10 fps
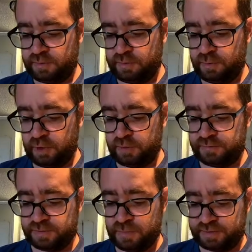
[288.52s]
you could have
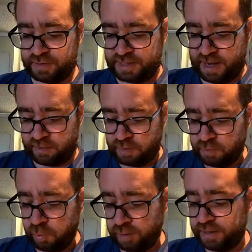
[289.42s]
just melted it down,
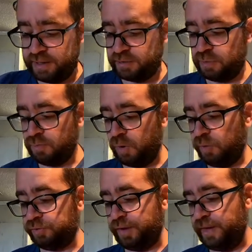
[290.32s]
poured it into a
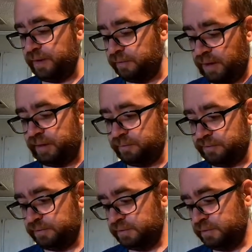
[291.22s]
mold, and then kind of
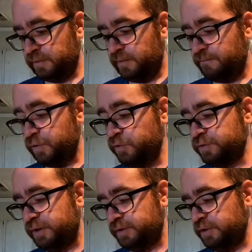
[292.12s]

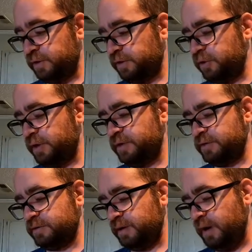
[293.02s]
fused it to
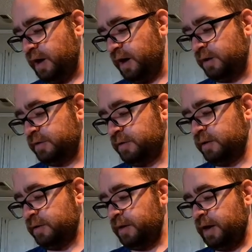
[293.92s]
his
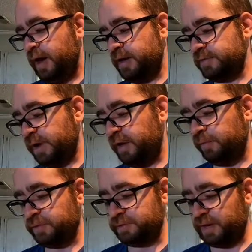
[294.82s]
hands, and
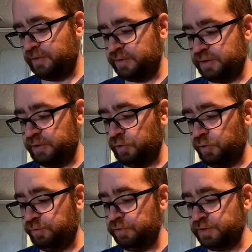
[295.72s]
almost a deal,
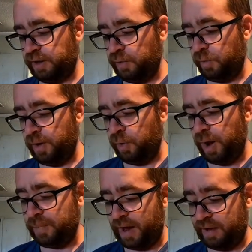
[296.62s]
or fused, like, make a
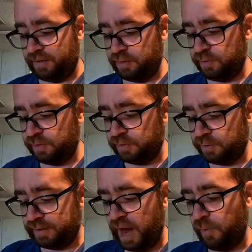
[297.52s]
weapon out of it. You can do
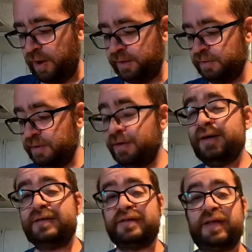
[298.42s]
it that way.
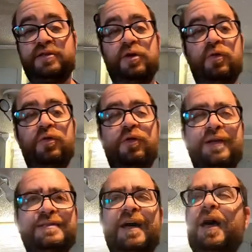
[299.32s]
So
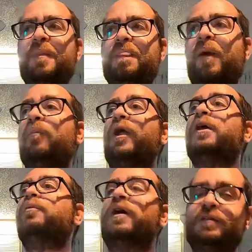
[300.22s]
it's not
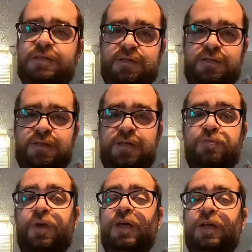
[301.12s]
unbreakable as
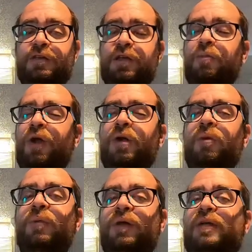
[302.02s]
isn't
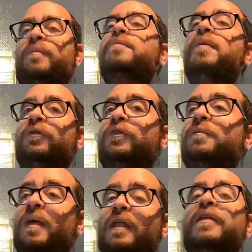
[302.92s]
unbreakable, but it can be melted
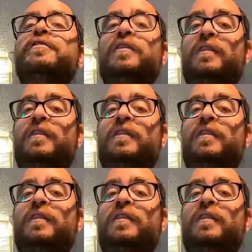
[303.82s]
and made into